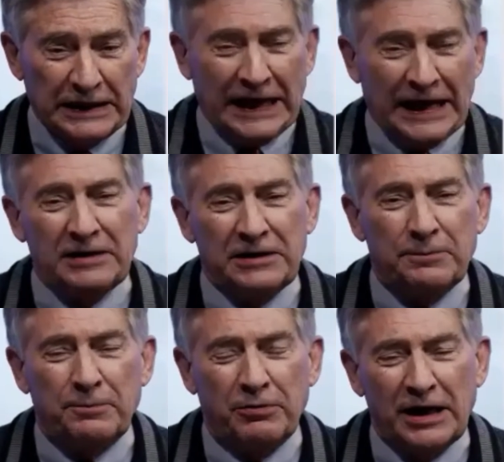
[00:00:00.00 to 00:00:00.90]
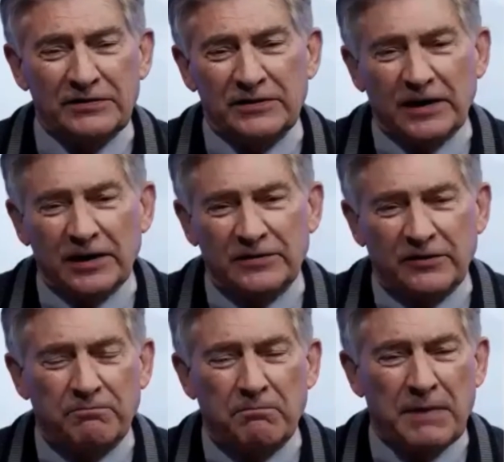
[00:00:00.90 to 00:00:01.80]
And in the process
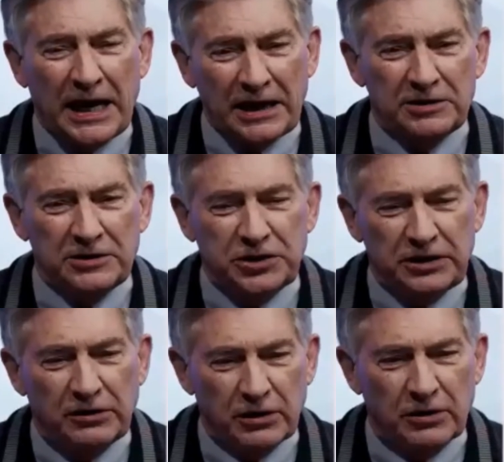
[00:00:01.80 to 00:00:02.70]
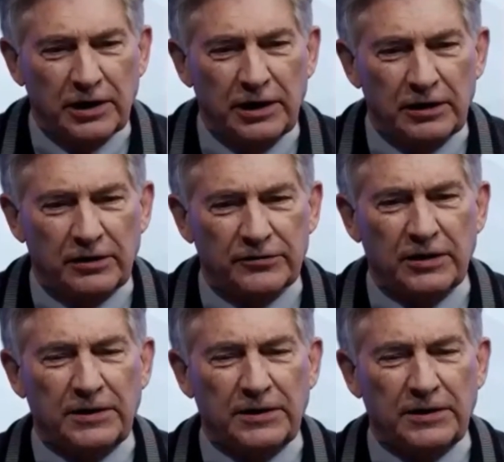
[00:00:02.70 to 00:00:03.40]
of managing herd health,